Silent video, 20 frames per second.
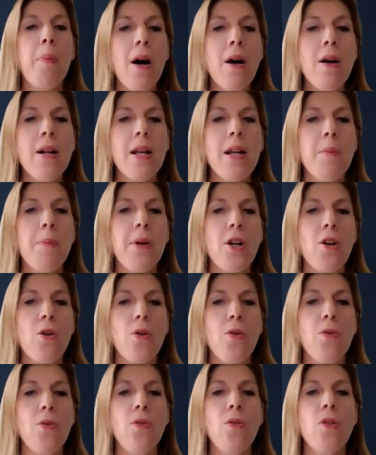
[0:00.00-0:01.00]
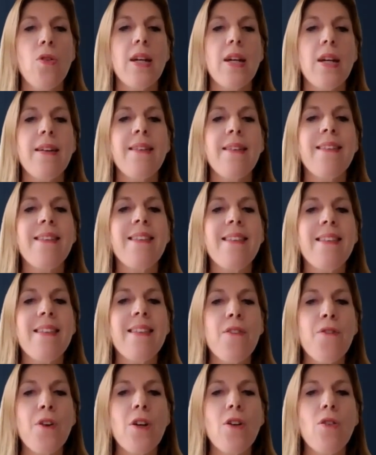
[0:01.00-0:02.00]
partly because it's
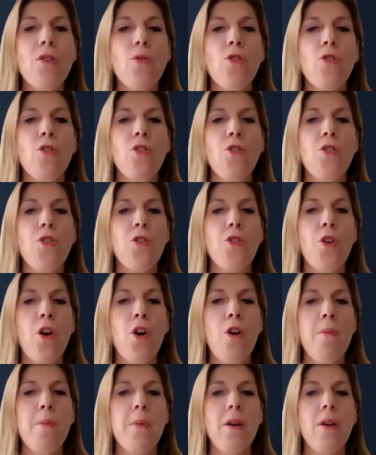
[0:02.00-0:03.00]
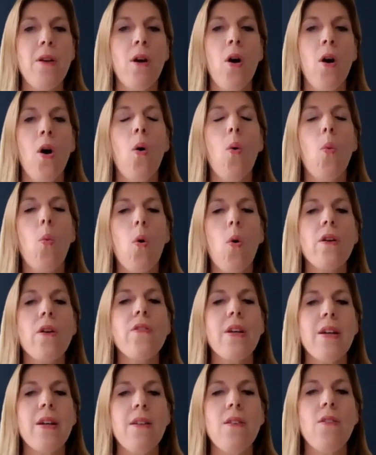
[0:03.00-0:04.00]
difficult to determine
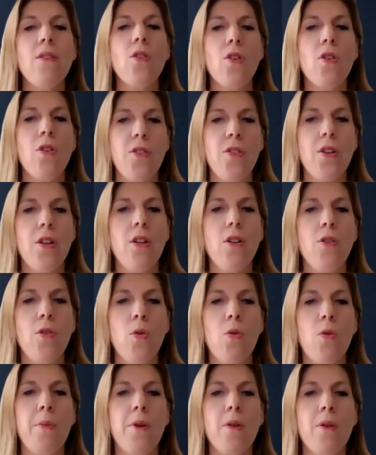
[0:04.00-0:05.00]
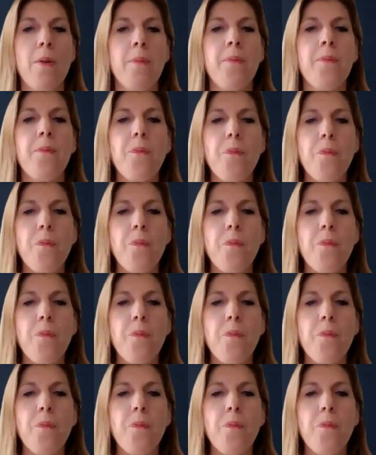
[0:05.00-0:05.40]
what is considered normal.